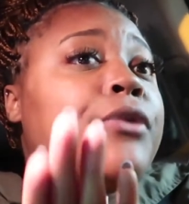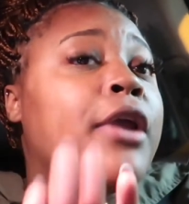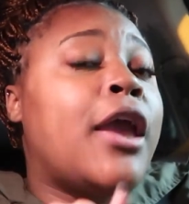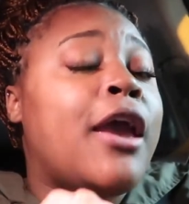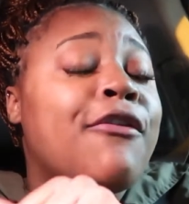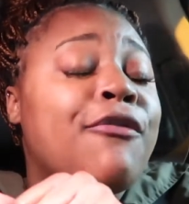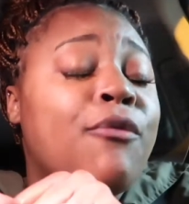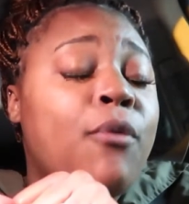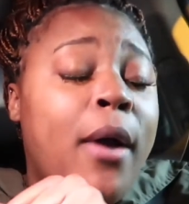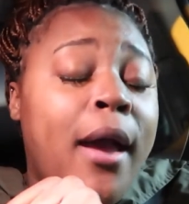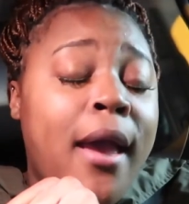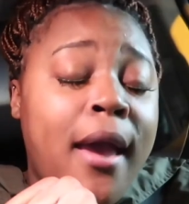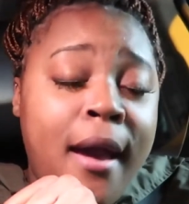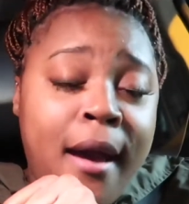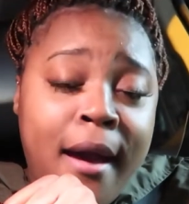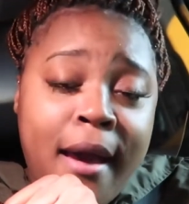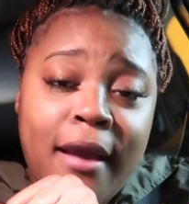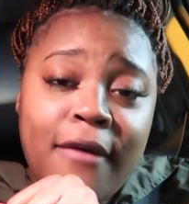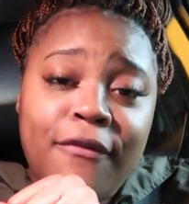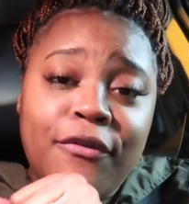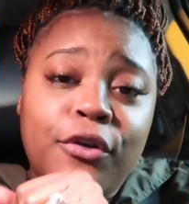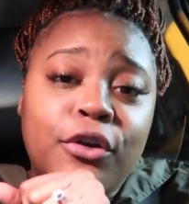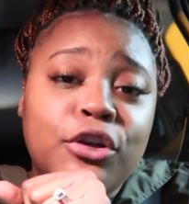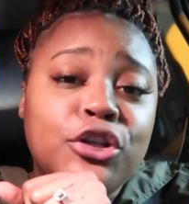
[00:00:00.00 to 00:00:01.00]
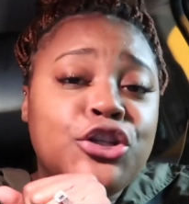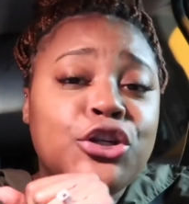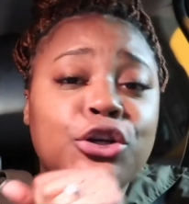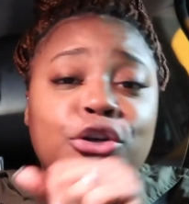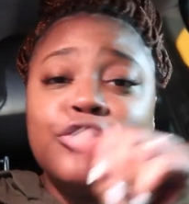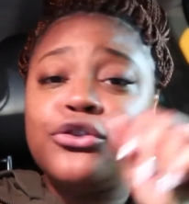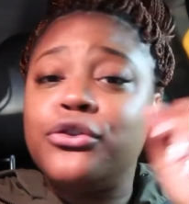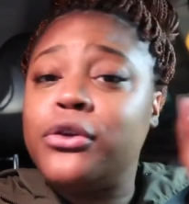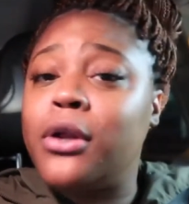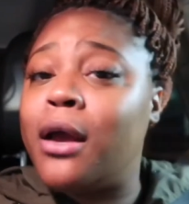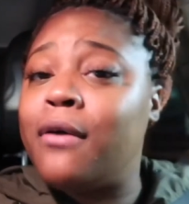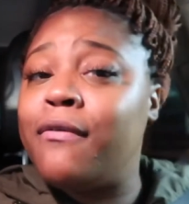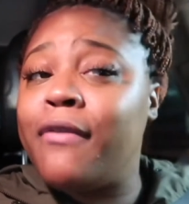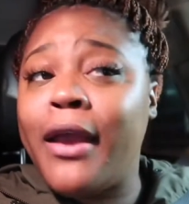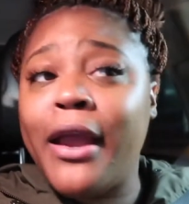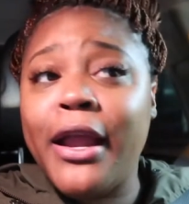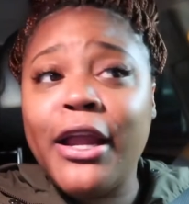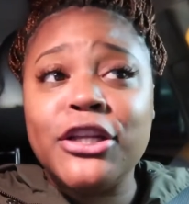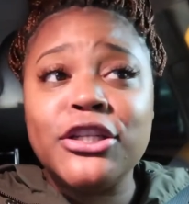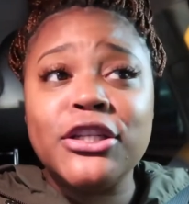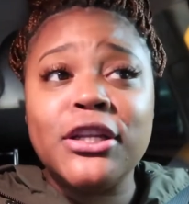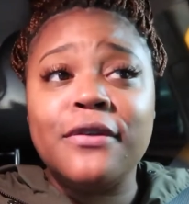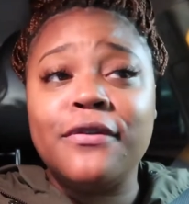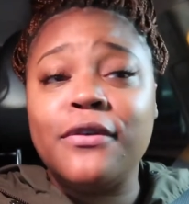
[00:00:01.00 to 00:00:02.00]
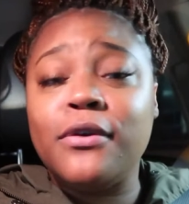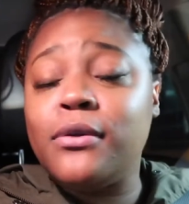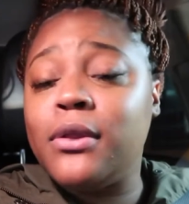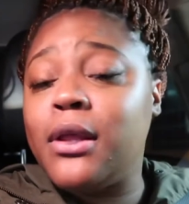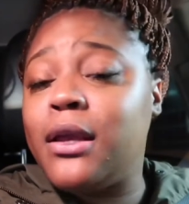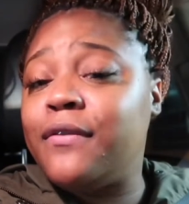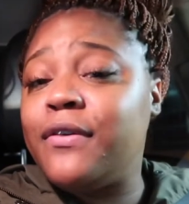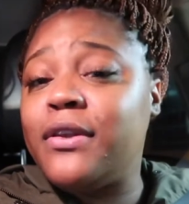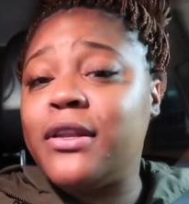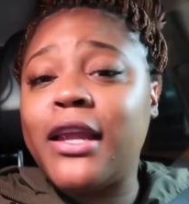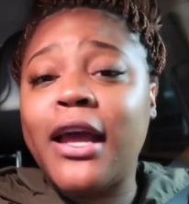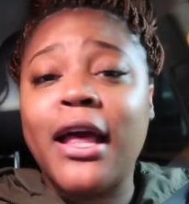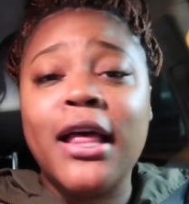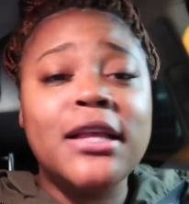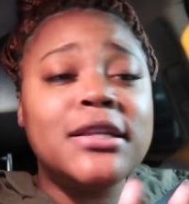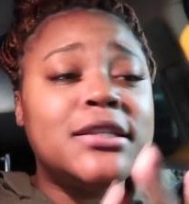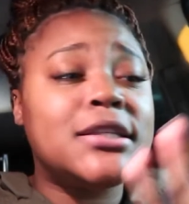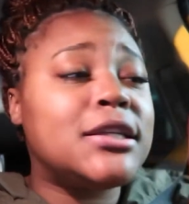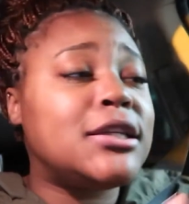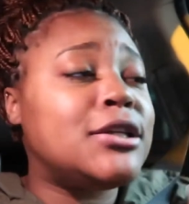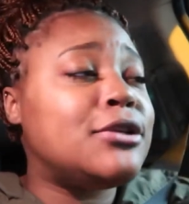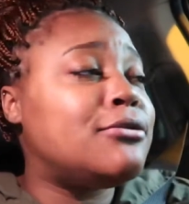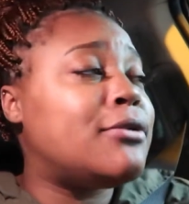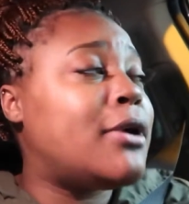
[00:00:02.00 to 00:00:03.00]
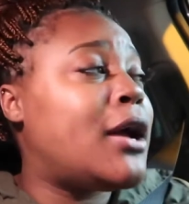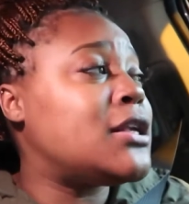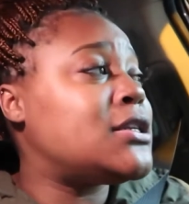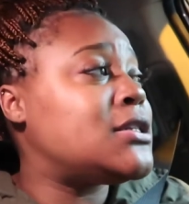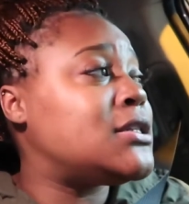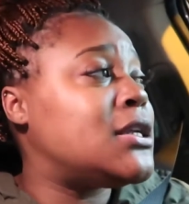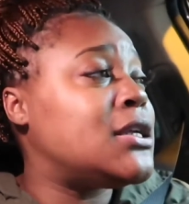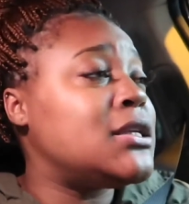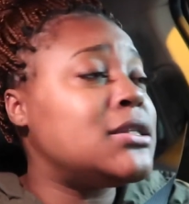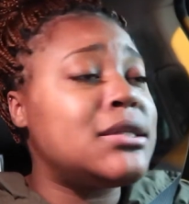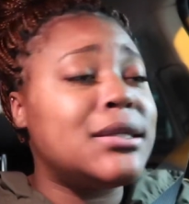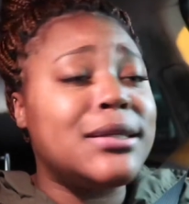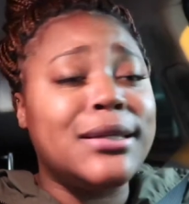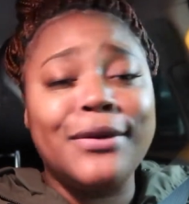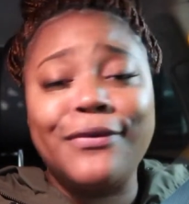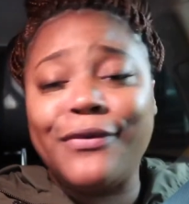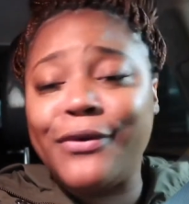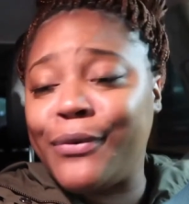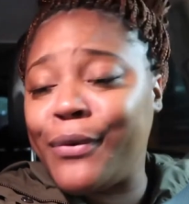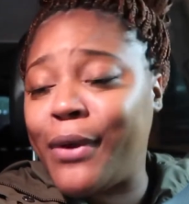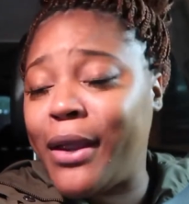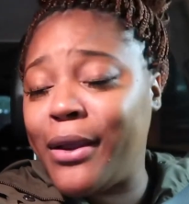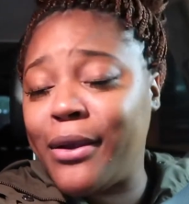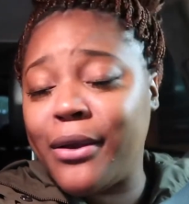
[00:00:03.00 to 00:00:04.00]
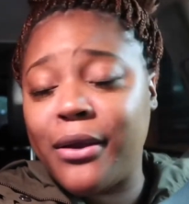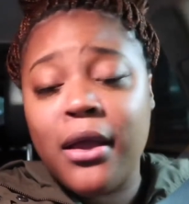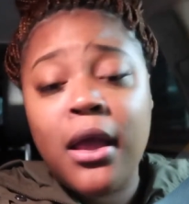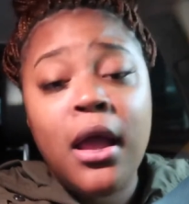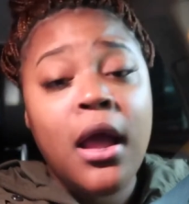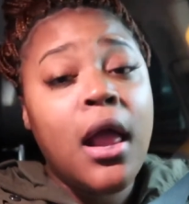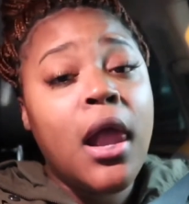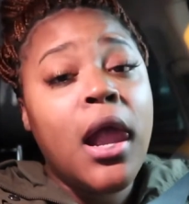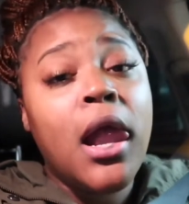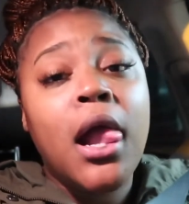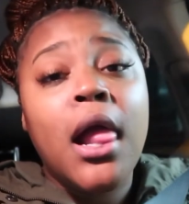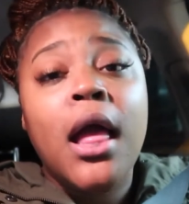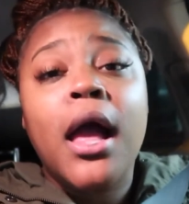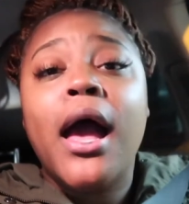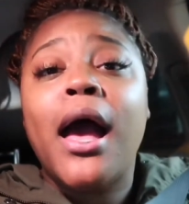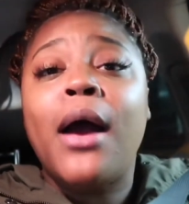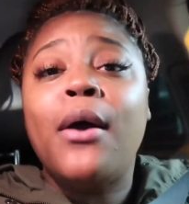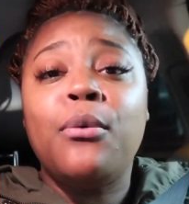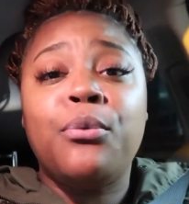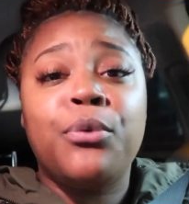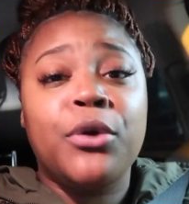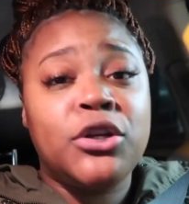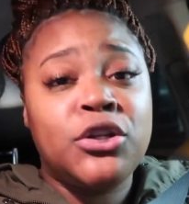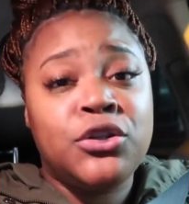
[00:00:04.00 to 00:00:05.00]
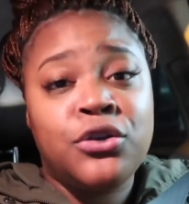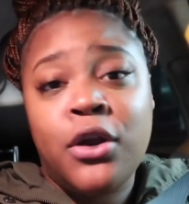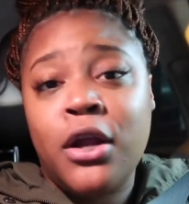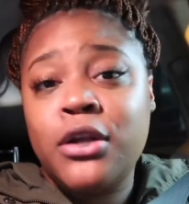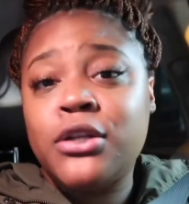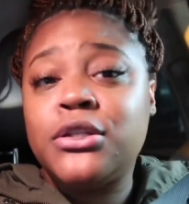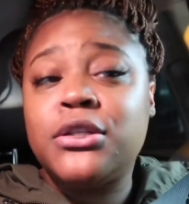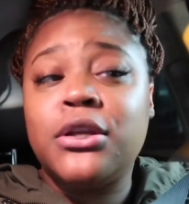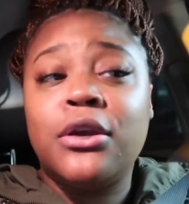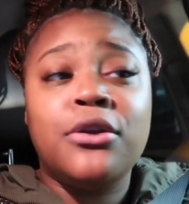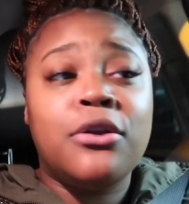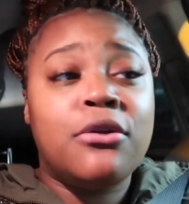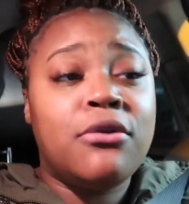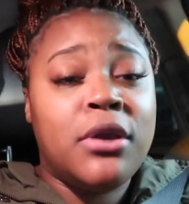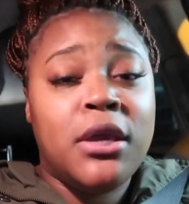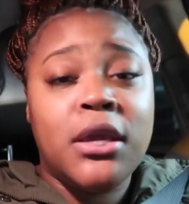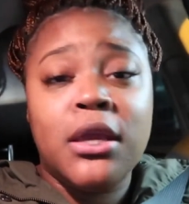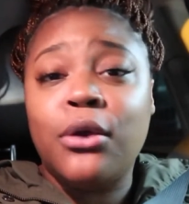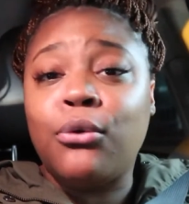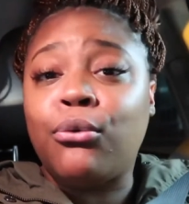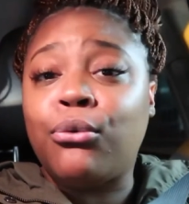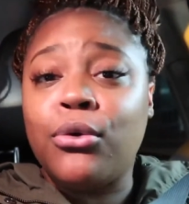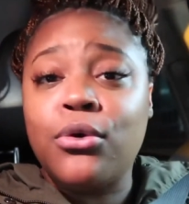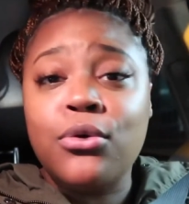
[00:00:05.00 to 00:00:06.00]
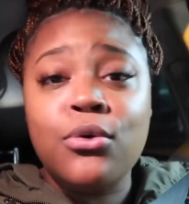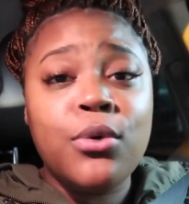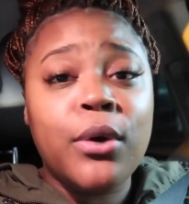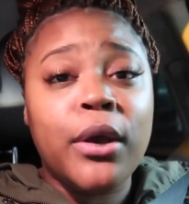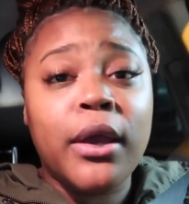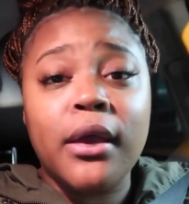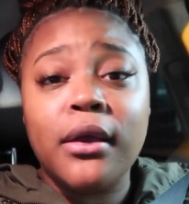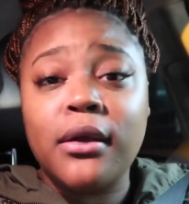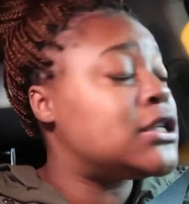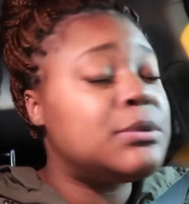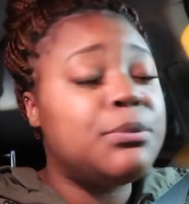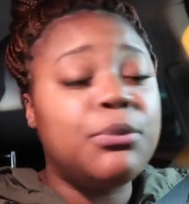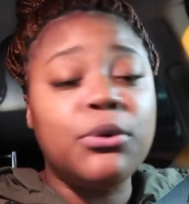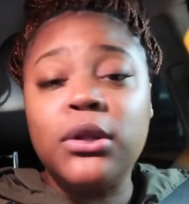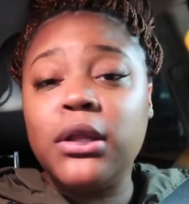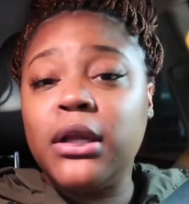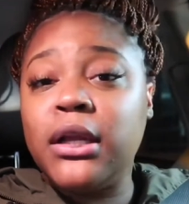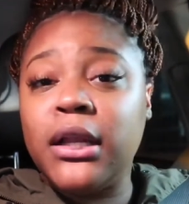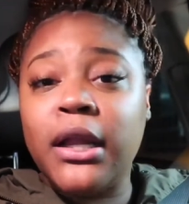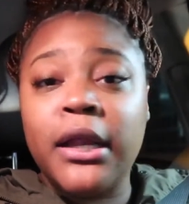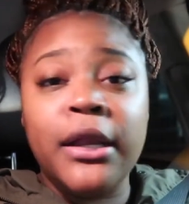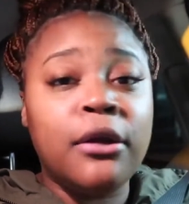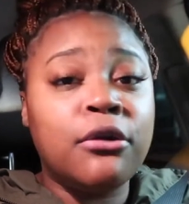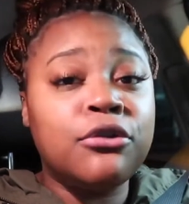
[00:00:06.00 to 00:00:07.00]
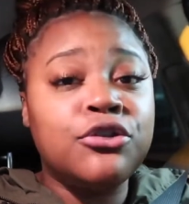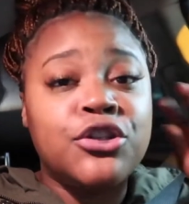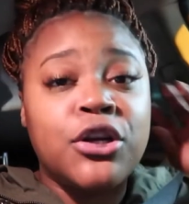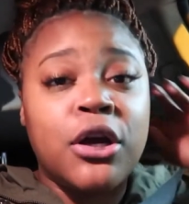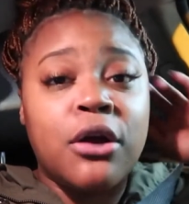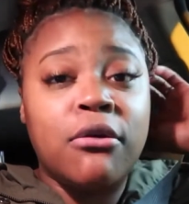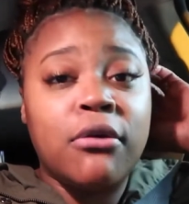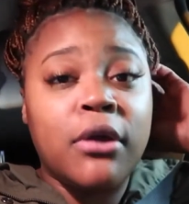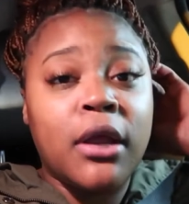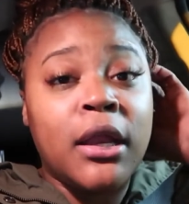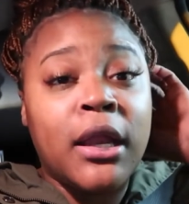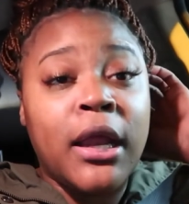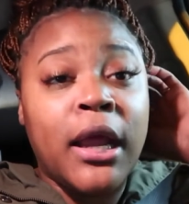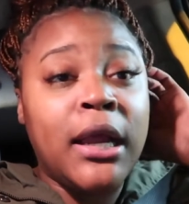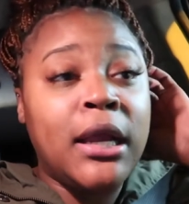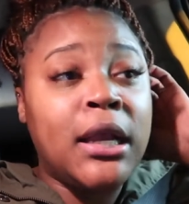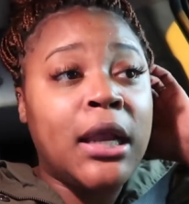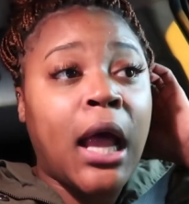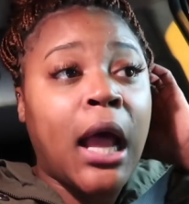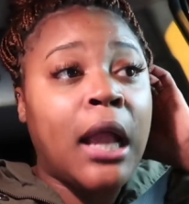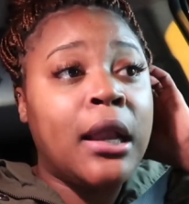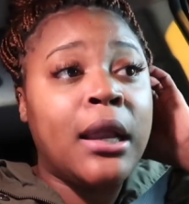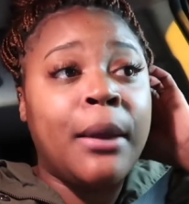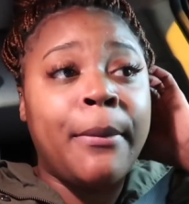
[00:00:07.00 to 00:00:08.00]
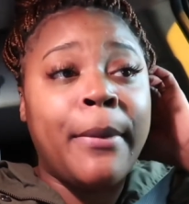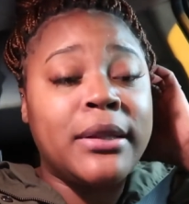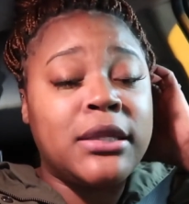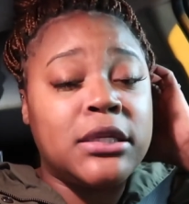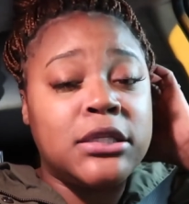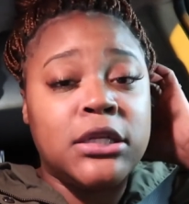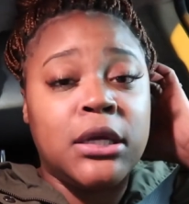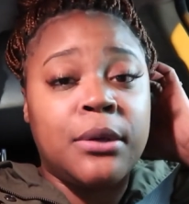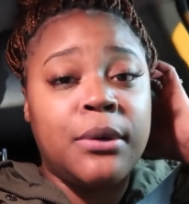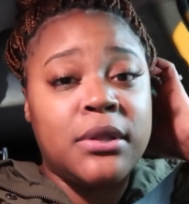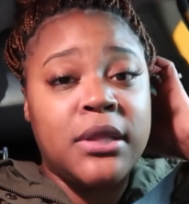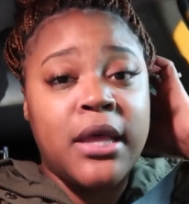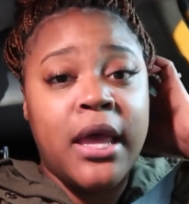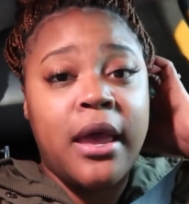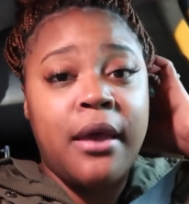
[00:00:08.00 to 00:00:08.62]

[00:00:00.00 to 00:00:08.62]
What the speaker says: FYI, if your children are of age, and if you live in Dallas and you watching this, and if you ain't, I will press charges on your kid real quick, because bullying ain't no joke, and I'm not about to deal with